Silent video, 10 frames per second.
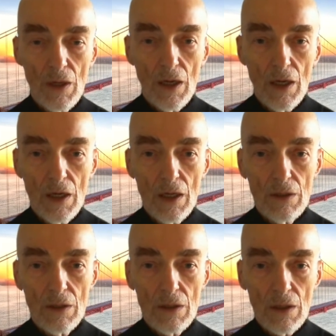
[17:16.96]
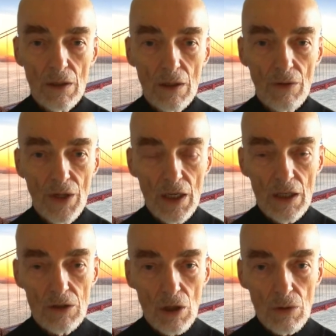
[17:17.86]
And they
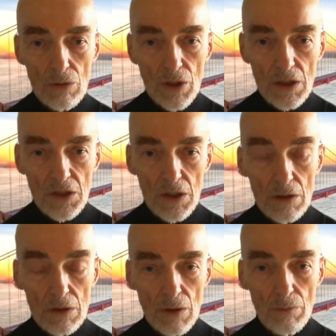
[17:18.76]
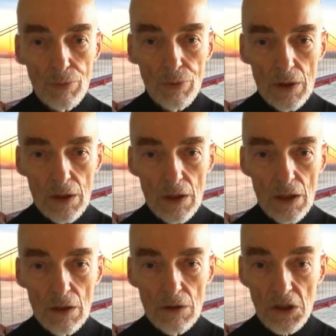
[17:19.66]
had told us some
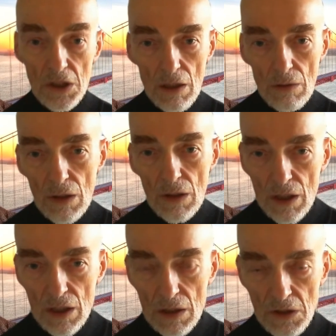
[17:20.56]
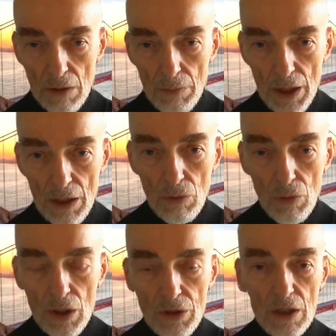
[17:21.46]
pretty scary things about
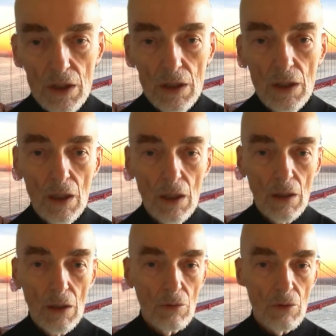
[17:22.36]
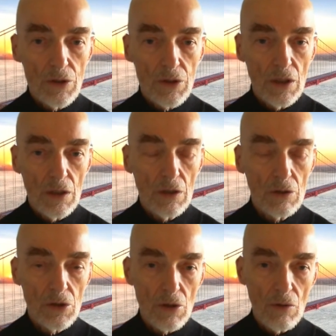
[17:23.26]
what the
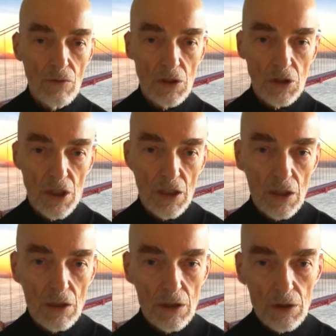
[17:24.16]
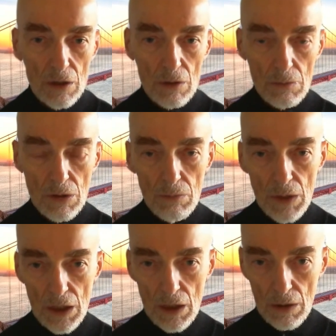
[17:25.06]
Soviets had done in terms of
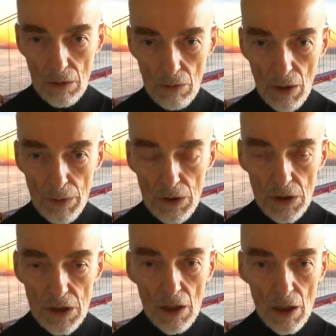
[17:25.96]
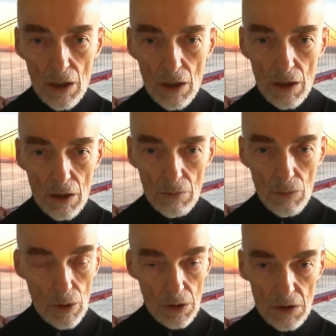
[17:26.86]
making their weapons
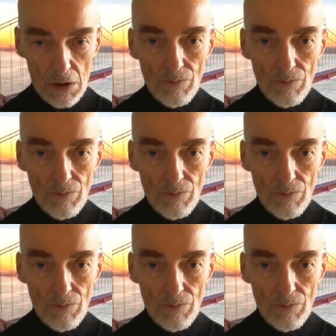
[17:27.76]
more